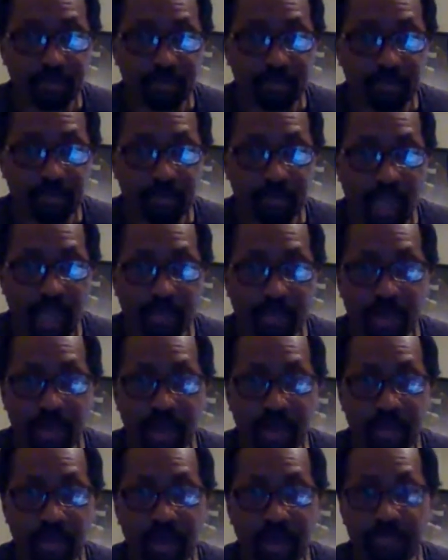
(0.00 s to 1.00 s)

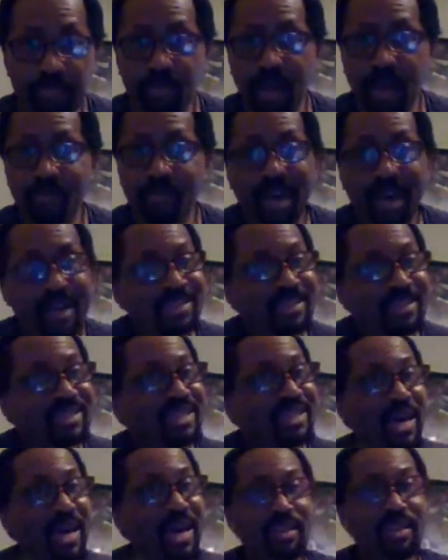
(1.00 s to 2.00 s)
I'm not
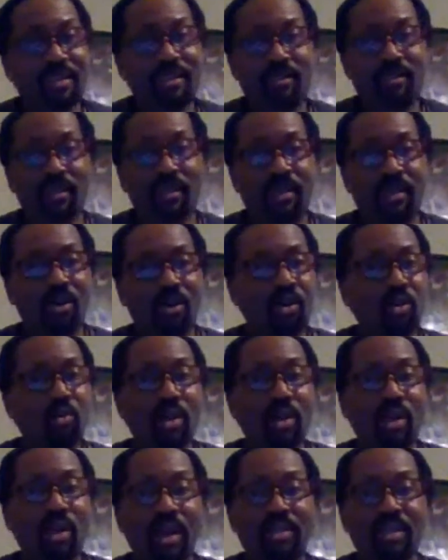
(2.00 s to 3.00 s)
deciding on the
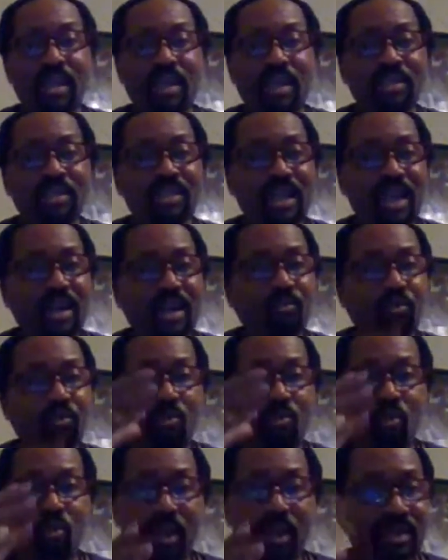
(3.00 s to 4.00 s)
weekends. I decide from one
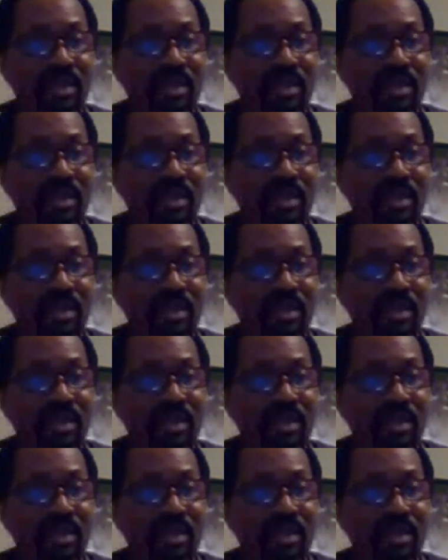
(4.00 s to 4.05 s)
day to